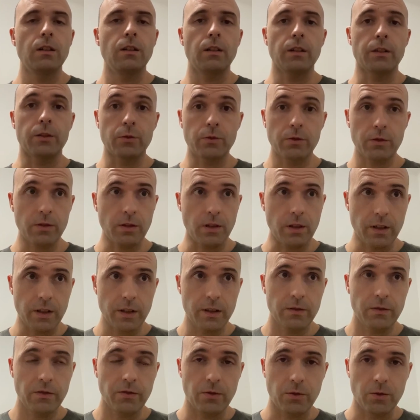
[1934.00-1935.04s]
a good
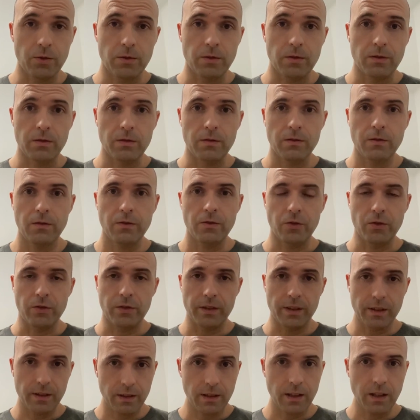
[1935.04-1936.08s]
target for
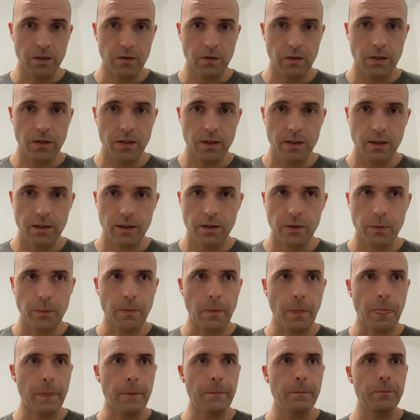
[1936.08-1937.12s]
these kind of things,
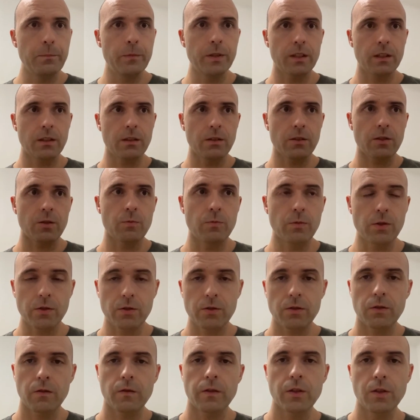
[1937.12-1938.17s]
because
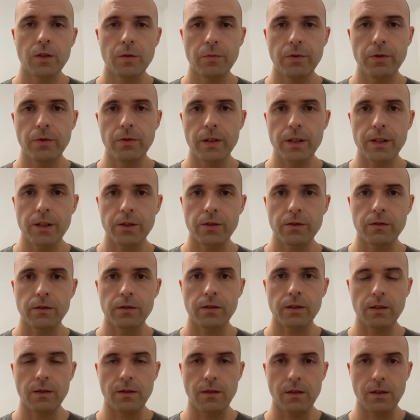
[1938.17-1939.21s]
most of the
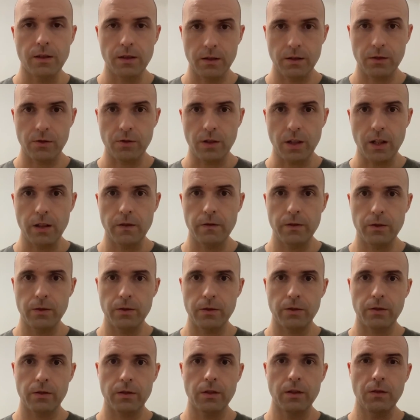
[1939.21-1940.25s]
operations in these
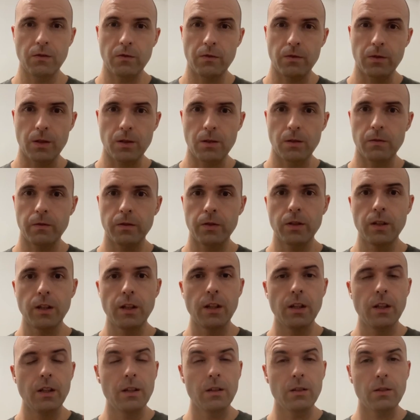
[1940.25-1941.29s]
drivers involve
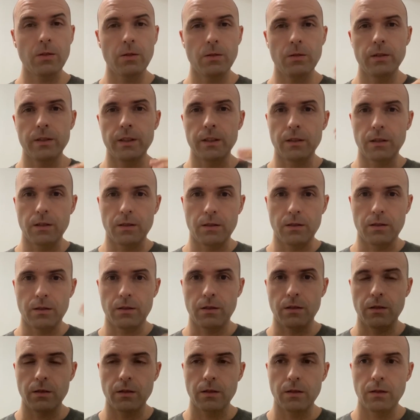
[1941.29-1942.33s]
calling
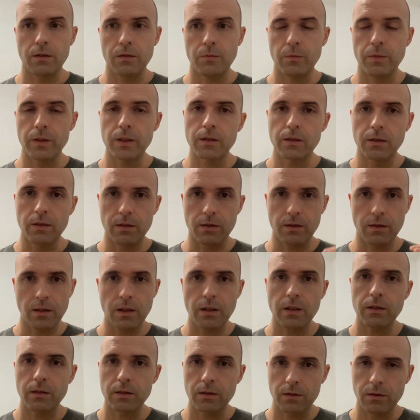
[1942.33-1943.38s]
a big
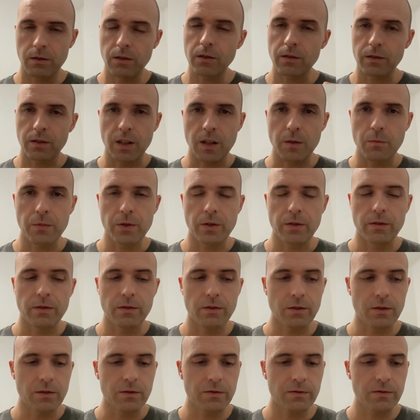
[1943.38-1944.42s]
long number
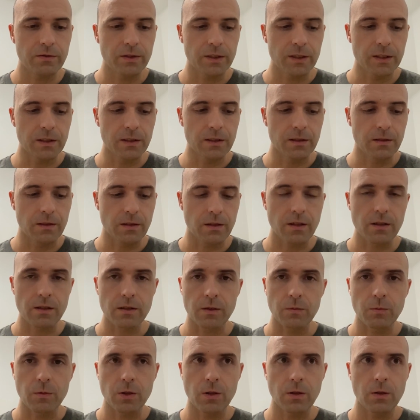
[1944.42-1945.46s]
of
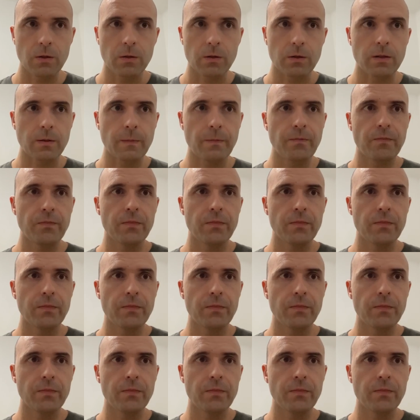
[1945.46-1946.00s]
system calls